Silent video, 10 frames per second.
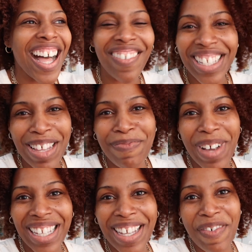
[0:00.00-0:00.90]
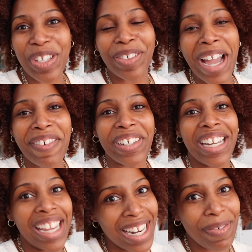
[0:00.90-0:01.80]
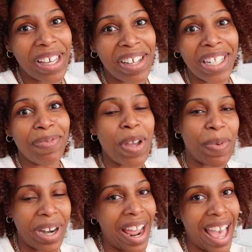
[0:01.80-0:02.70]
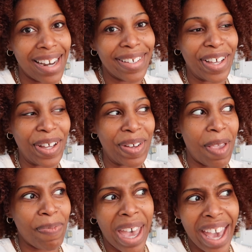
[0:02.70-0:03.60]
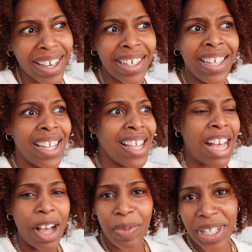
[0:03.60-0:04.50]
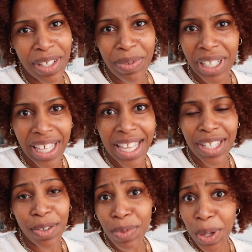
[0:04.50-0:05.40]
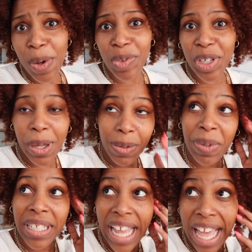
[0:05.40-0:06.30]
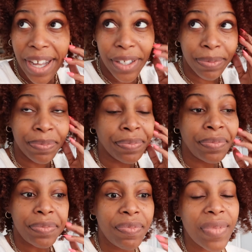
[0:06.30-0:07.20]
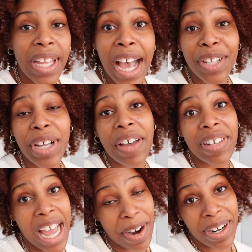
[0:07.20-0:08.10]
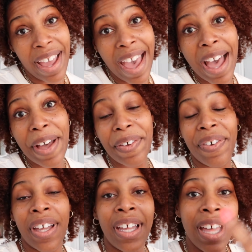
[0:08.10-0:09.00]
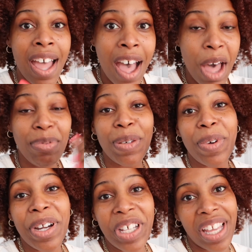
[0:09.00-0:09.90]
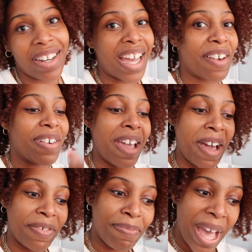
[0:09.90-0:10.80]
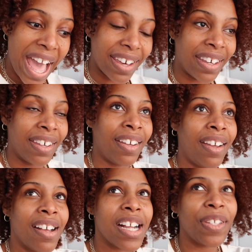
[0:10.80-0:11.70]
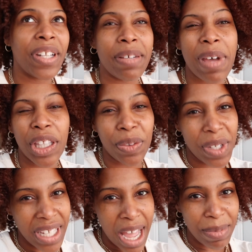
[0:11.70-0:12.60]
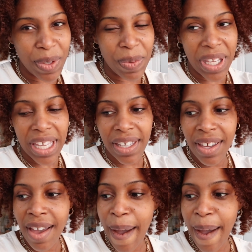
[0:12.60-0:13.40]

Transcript: I wasn't much of a driver anyway, I only went where I had to go and back. I wasn't really into road trips, but now I drive an hour and a half up to work and an hour and a half back. I do that about three times a week.